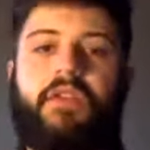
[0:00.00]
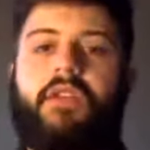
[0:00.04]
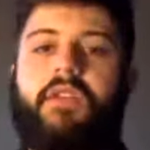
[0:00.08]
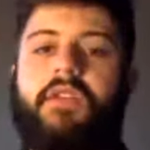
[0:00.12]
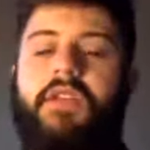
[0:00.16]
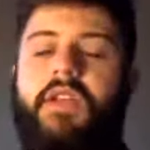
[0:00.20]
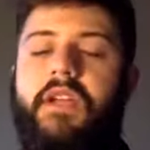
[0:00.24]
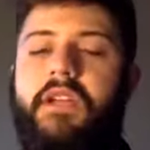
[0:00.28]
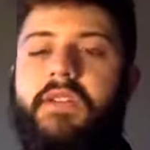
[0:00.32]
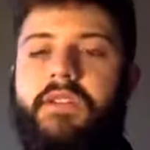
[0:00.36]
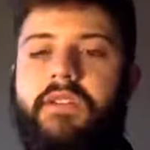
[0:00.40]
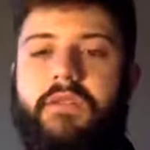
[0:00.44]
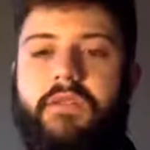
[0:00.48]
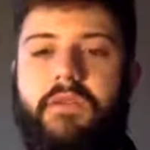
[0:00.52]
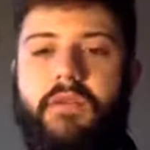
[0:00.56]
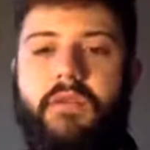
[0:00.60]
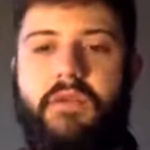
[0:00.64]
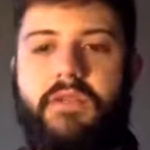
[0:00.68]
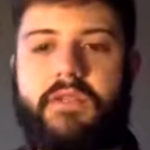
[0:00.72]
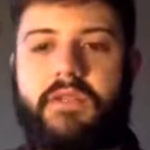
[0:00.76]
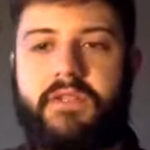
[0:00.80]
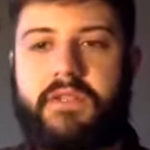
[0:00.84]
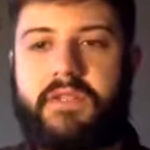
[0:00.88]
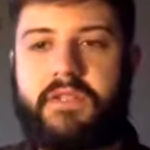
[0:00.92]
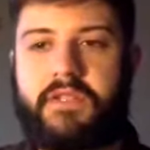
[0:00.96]
Oh, yes, the
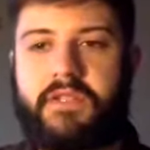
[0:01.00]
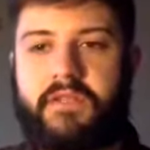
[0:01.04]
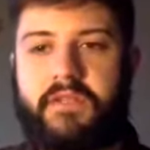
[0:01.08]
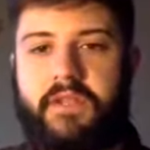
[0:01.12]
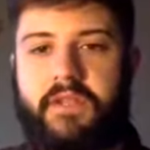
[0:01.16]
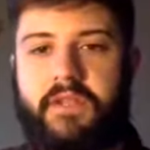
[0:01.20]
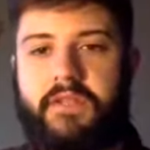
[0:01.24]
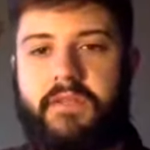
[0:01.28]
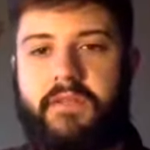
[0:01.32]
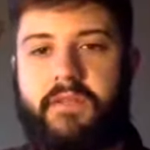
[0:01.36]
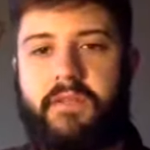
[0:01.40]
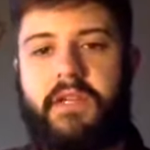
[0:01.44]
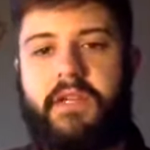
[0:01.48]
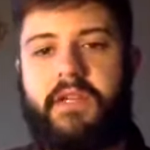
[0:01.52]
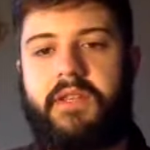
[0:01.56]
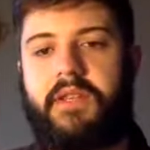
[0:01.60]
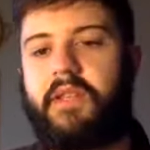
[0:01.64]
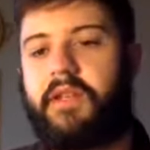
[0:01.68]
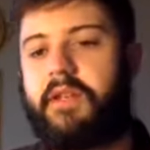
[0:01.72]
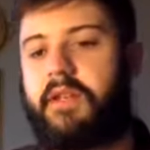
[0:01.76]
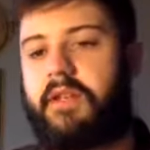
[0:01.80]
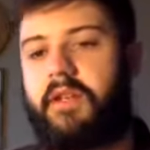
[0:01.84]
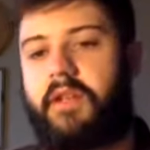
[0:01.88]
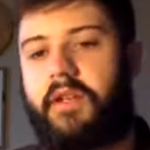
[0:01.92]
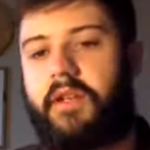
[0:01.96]
Lord's going to strengthen me, and
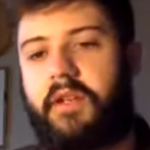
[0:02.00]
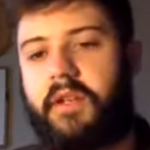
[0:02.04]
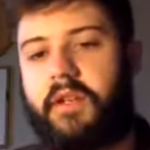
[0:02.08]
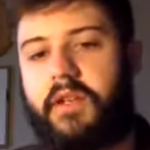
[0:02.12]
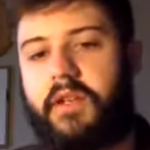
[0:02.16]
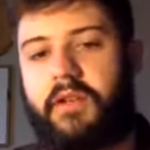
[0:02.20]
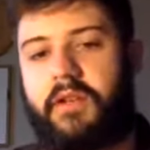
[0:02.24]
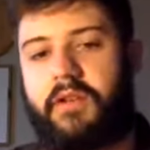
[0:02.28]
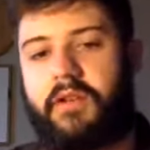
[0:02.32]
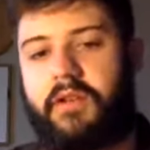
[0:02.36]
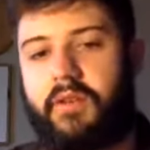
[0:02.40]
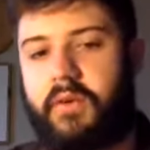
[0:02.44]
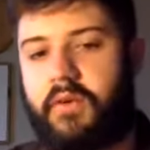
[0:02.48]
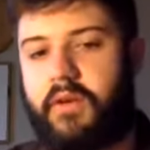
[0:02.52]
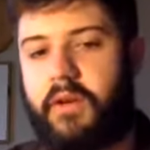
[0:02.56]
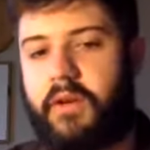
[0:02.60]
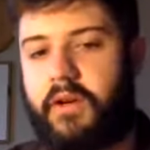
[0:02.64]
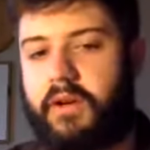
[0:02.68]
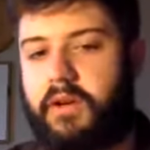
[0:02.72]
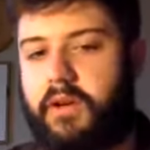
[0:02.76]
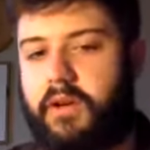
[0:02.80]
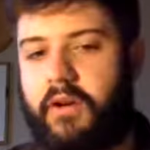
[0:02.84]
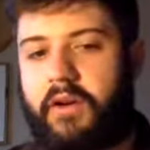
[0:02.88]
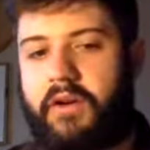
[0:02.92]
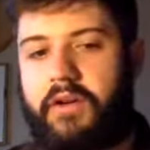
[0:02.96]
then no
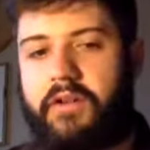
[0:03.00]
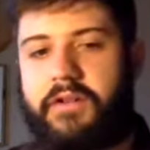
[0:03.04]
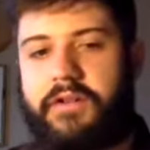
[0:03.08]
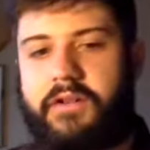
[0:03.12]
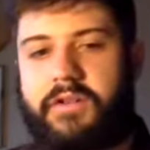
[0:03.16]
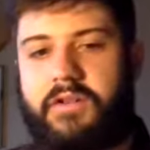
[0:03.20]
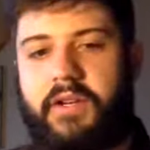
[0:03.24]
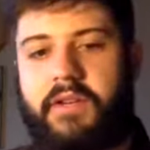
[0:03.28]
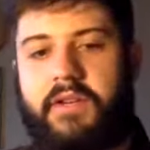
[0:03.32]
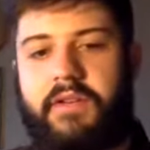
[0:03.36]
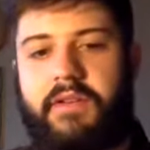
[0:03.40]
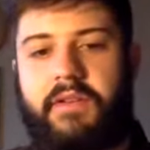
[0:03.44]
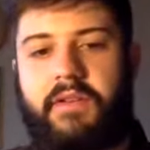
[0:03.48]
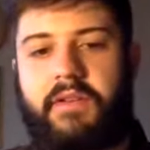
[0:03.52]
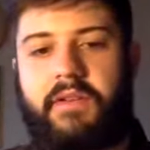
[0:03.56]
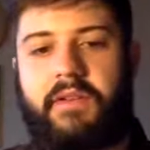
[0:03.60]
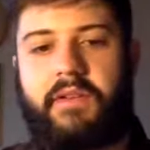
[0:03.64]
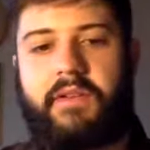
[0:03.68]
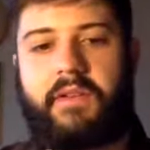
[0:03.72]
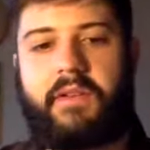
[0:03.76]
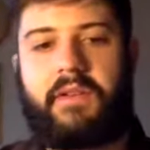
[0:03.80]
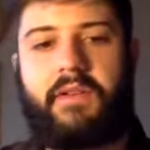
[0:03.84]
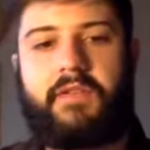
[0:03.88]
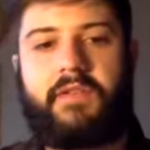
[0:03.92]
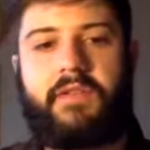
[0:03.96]
longer are you strengthened
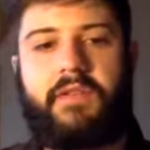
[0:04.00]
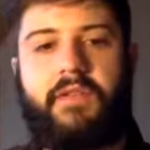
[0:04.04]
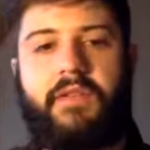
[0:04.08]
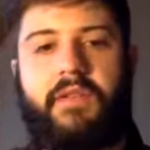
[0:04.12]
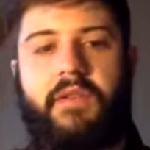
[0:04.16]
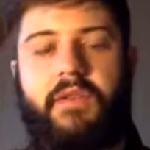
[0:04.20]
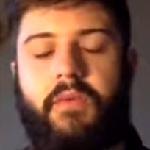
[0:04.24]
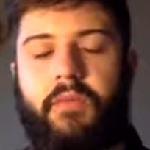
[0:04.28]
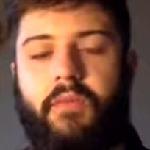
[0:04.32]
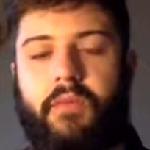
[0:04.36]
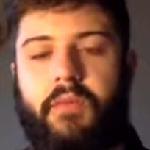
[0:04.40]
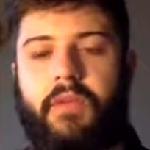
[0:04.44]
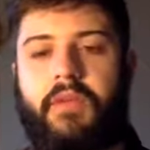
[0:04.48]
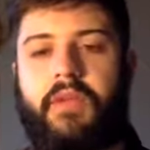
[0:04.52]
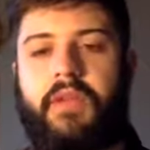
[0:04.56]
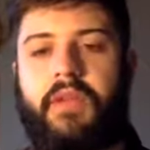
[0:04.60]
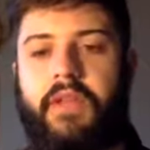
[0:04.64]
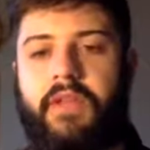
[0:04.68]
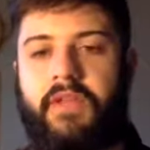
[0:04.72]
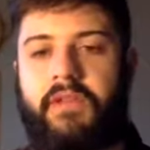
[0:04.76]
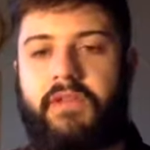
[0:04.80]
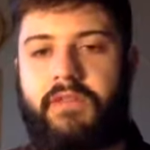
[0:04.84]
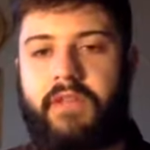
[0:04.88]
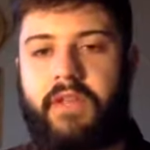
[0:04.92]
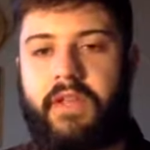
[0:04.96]
if you don't
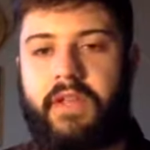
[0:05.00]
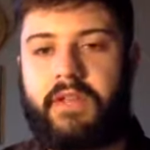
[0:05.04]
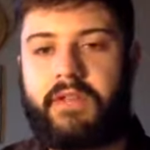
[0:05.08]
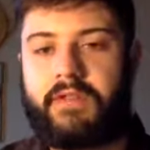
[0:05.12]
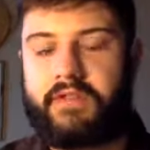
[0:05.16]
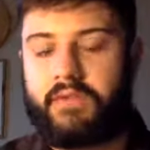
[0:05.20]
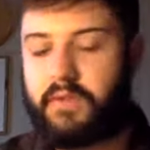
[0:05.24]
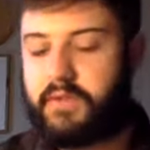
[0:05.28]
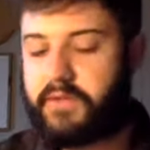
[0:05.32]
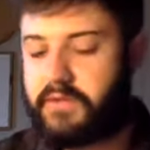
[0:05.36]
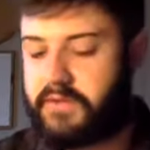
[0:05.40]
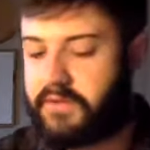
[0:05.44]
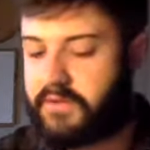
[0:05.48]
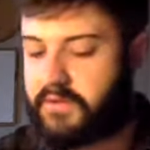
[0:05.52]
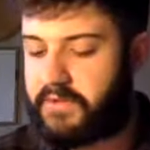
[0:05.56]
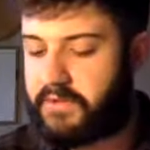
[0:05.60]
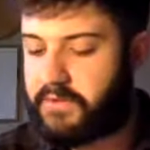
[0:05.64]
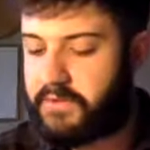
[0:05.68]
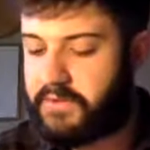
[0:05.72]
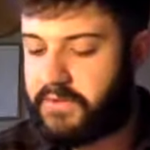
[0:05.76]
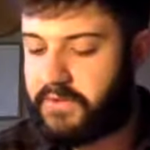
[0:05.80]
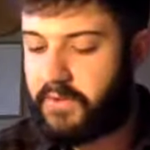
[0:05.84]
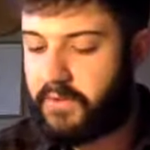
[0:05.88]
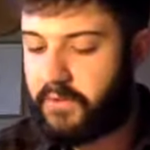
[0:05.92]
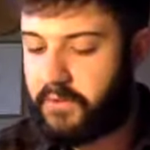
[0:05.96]
believe that He's going to do
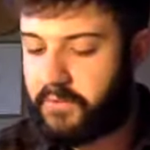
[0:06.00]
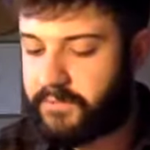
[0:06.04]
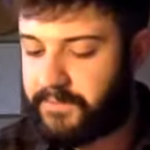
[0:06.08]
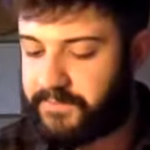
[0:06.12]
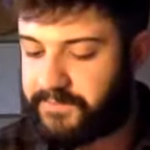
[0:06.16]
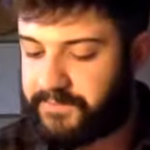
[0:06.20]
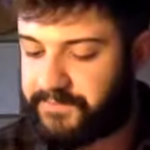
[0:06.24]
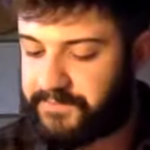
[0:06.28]
so.